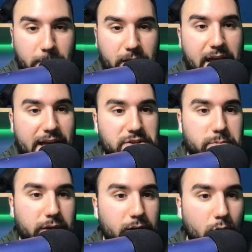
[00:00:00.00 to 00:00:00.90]
It has
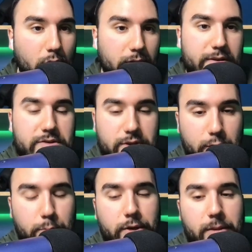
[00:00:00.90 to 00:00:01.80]
been all this
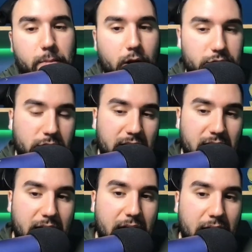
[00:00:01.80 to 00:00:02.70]
year pretty much,
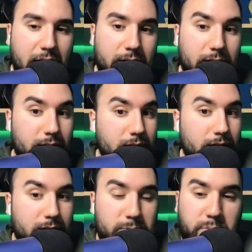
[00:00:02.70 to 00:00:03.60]
and it
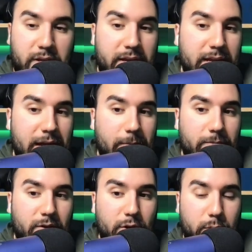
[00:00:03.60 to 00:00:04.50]
uh, it's playing out.
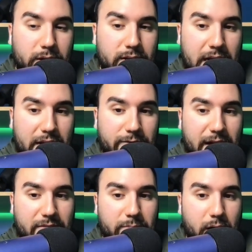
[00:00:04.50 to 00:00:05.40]
You know, we hit
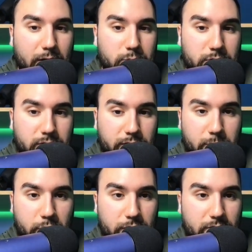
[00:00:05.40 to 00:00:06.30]
95 bucks. We took the
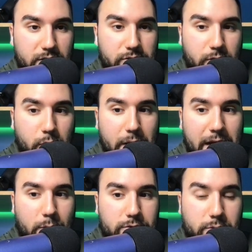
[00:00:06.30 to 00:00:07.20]
previous low
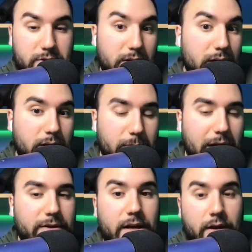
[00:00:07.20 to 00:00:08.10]
out, which was uh,
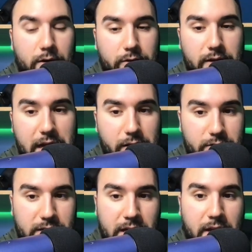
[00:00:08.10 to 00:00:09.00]
about hundred
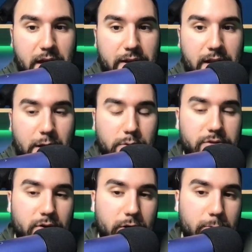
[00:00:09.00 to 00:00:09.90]
dollars, and now we're
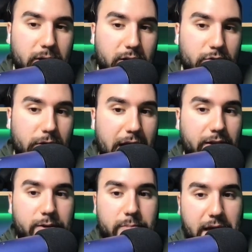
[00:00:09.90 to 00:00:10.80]
starting to make a
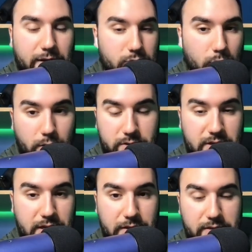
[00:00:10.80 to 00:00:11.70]
rally back towards
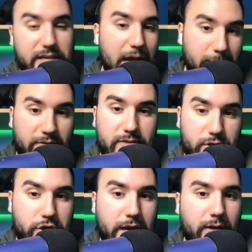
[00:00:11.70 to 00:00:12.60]
the top of the
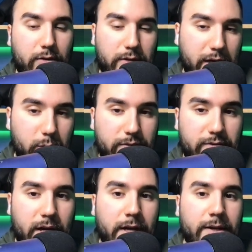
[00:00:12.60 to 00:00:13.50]
channel, like we've
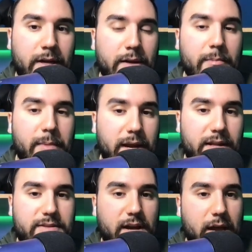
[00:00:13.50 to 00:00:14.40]
done many
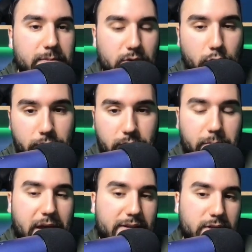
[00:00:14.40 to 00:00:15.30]
times over the
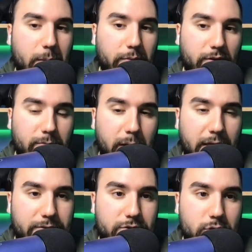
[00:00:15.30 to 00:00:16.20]
past couple of
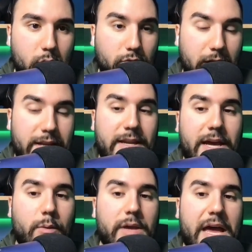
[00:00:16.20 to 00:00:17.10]
months. So right
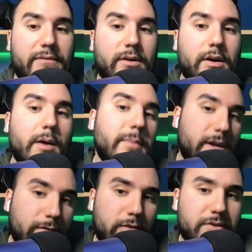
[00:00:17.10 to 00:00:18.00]
now we have a, a bit
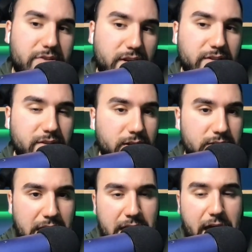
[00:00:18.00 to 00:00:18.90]
of a resistance
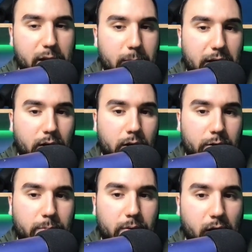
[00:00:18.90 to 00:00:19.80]
at about
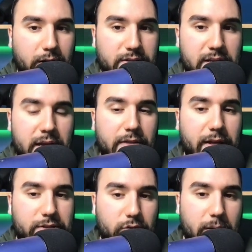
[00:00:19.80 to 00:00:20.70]
100 bucks.
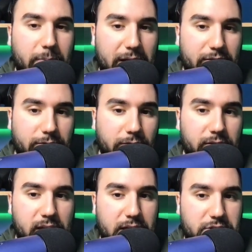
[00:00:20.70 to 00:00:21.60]
That's right by the
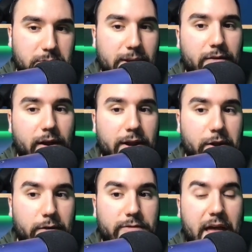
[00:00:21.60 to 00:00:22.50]
50 SMA right
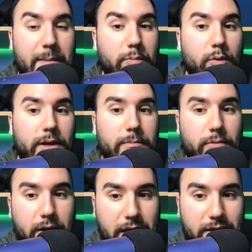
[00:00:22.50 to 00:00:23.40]
here. If that point
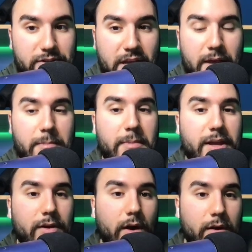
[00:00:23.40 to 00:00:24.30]
breaks,
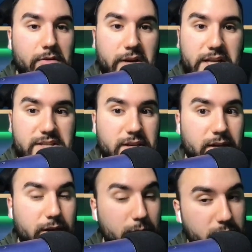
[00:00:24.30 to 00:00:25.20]
mid hundreds
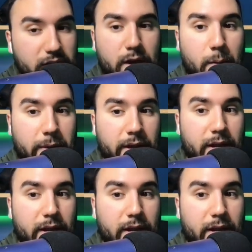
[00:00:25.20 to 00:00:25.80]
could be coming.